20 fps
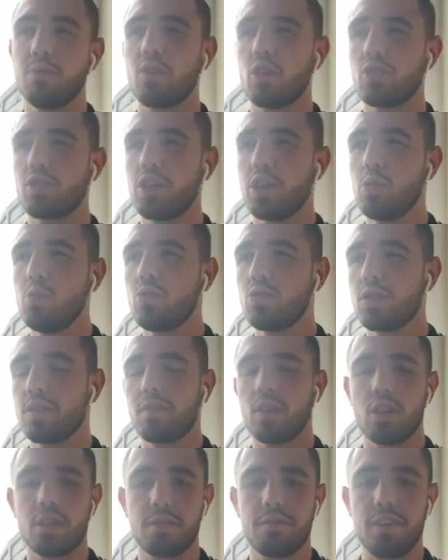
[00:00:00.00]
We've got two, so you've
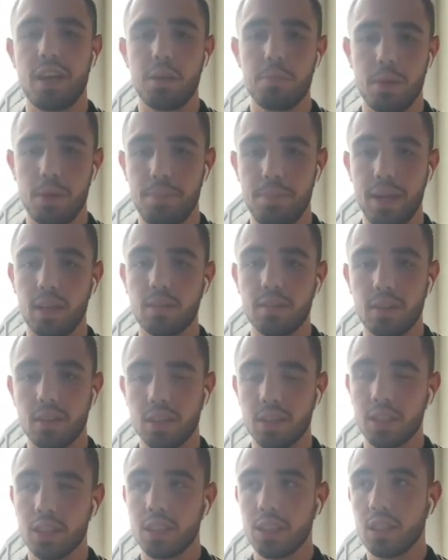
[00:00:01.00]
got the development belt,
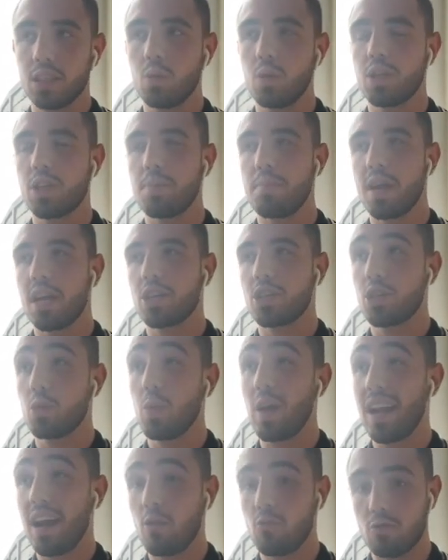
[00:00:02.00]
which I managed to
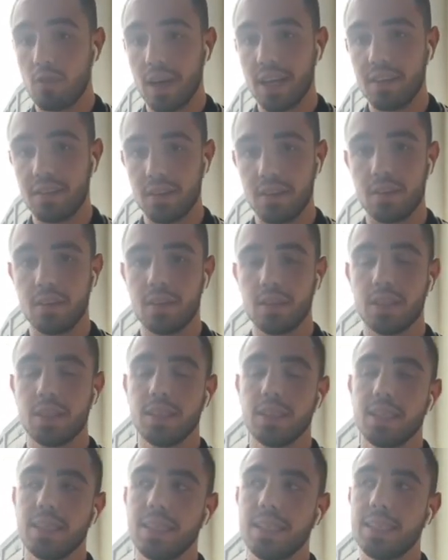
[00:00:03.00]
win outright,
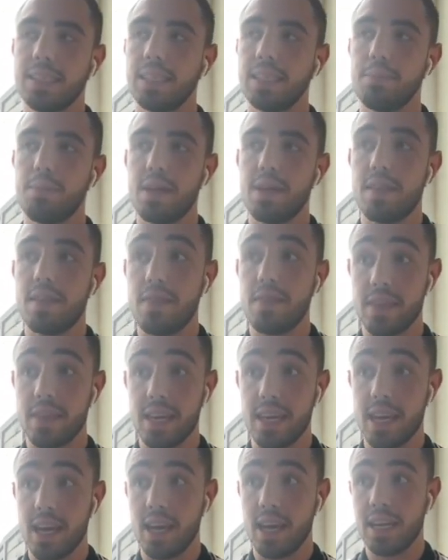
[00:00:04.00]
and then
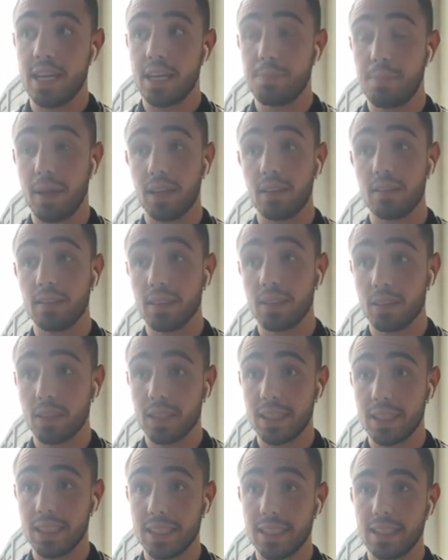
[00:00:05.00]
the elite belt,
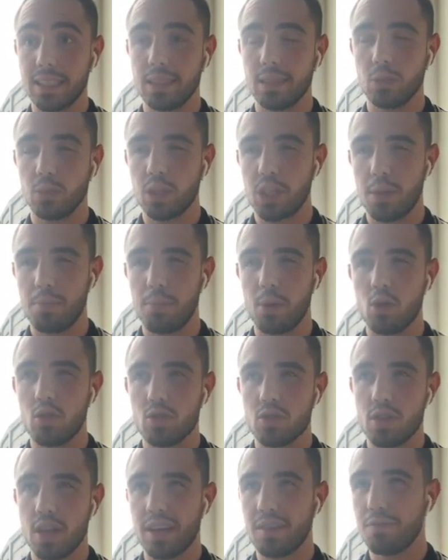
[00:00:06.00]
which I
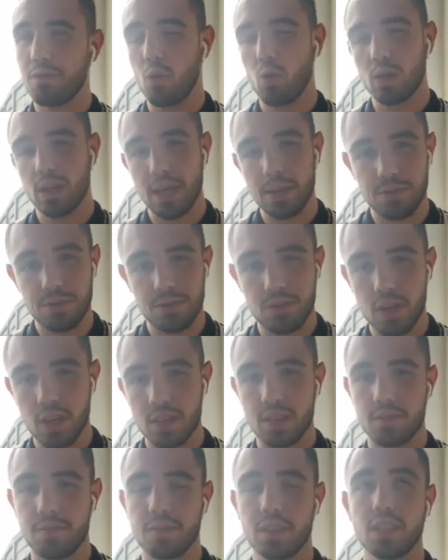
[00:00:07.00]
boxed like 4 times for it.
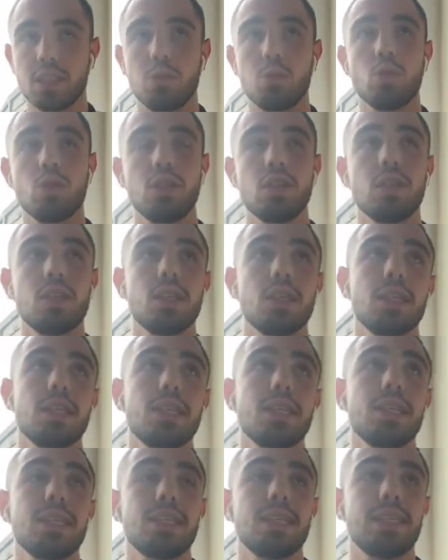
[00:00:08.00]
I think I won.
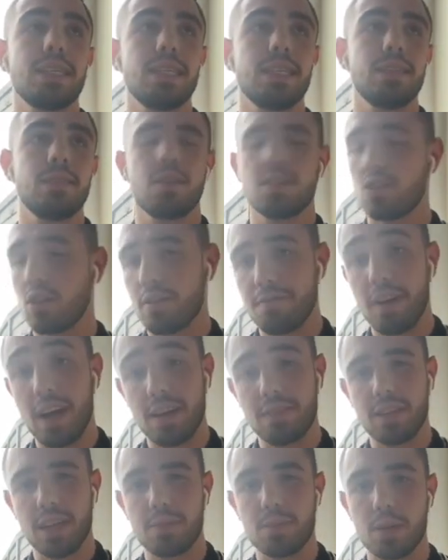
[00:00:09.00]
Sorry,
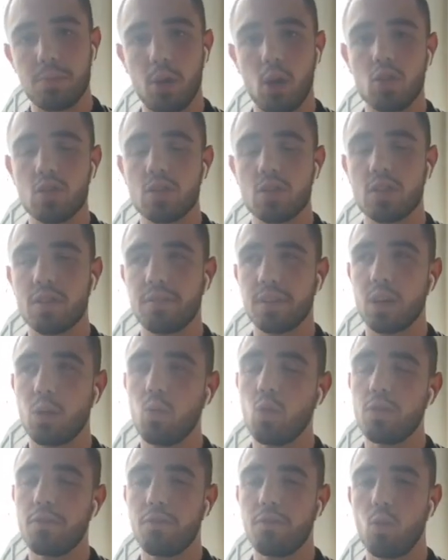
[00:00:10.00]
5 times I boxed. I think I
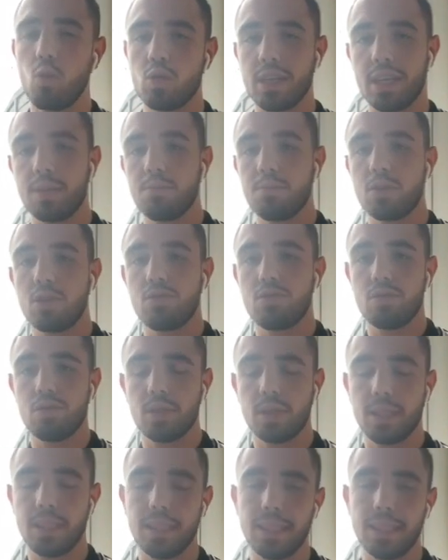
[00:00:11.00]
won 4 times.